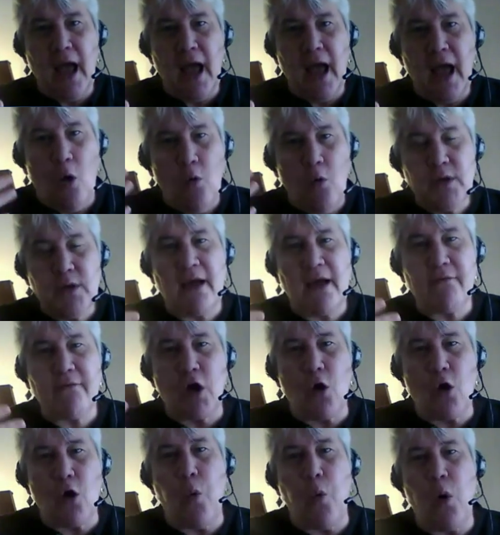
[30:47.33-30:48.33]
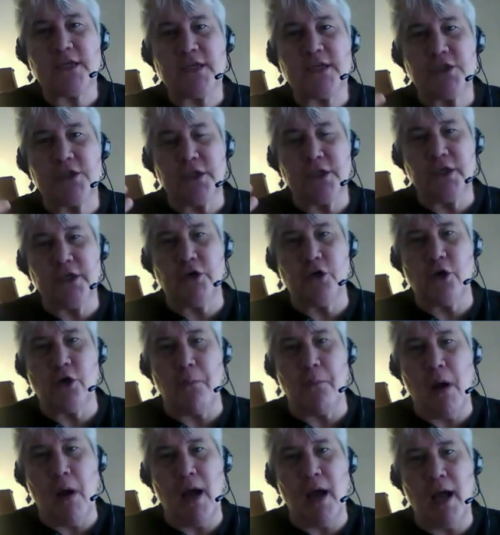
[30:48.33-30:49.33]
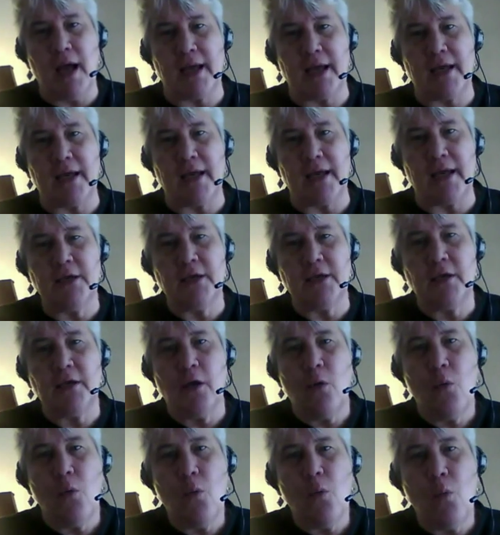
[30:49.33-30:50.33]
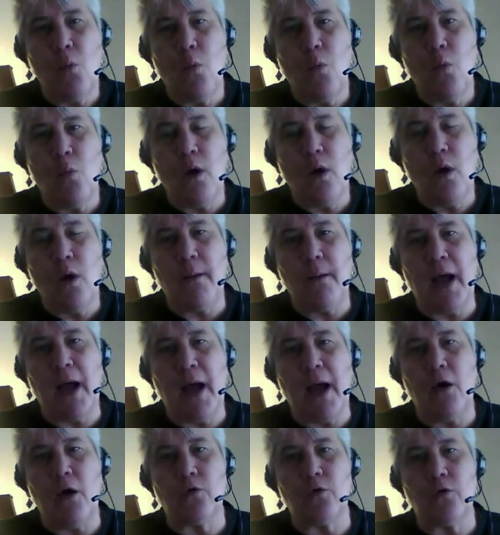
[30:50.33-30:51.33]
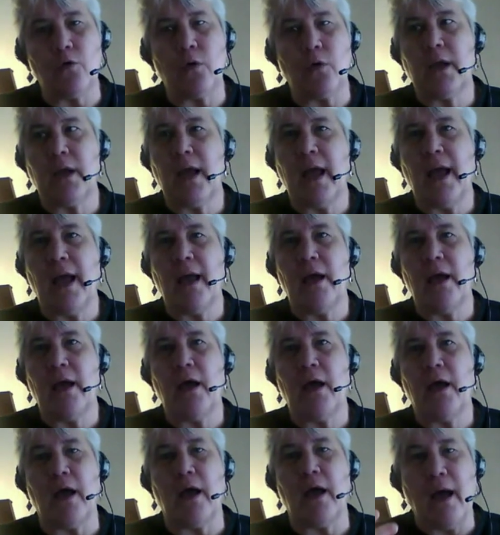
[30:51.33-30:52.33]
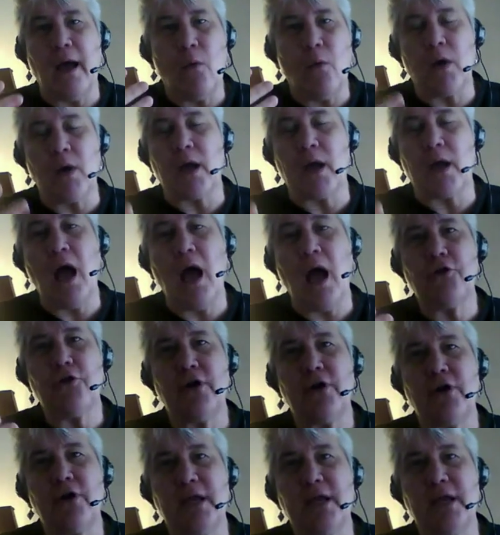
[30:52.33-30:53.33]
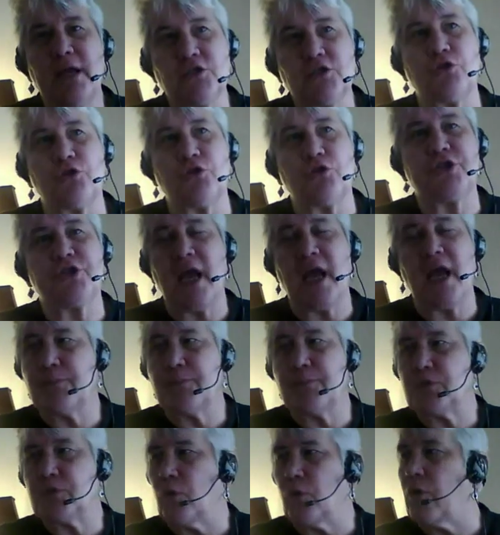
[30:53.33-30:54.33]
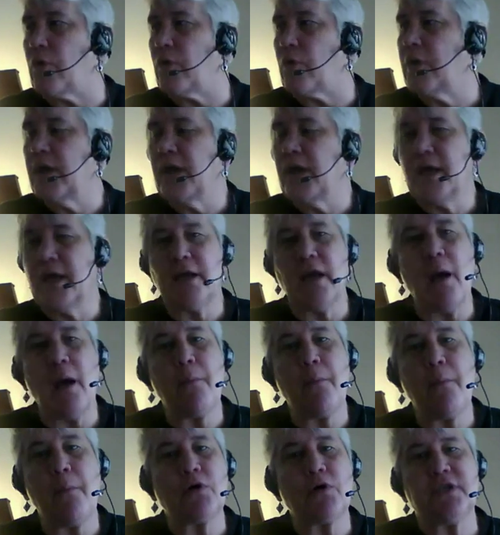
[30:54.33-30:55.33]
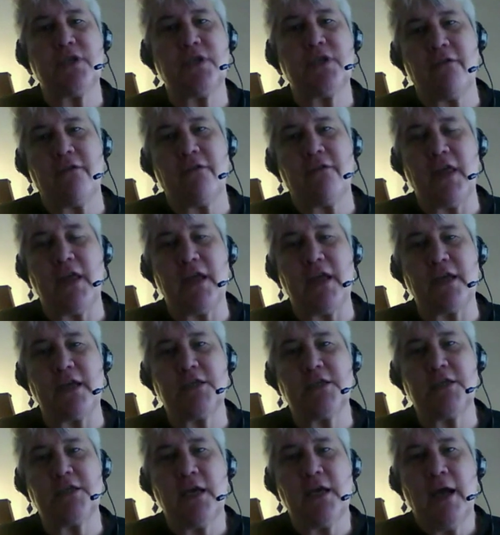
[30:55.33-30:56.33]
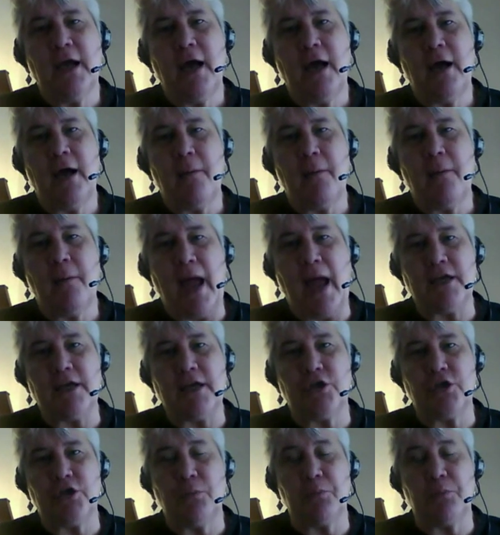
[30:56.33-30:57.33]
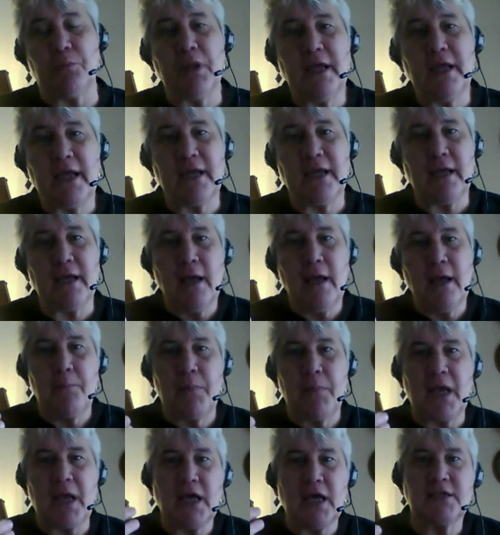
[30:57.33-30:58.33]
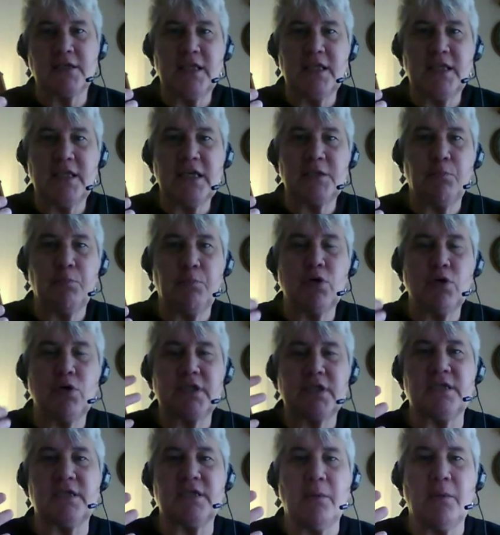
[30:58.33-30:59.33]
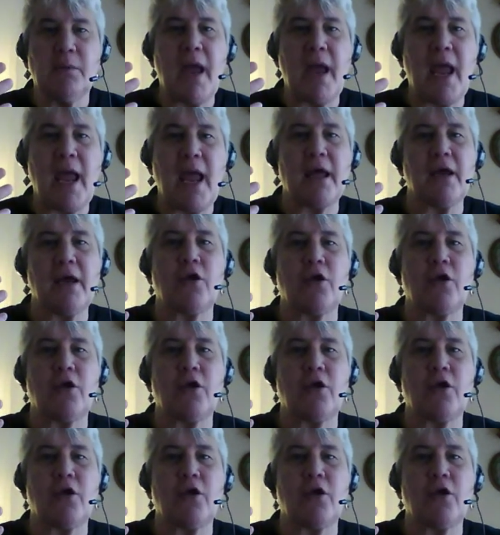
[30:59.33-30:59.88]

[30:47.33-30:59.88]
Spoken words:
always have a question in your mind about what color it is, or shapes, or numbers of things as you blink, because this puts a demand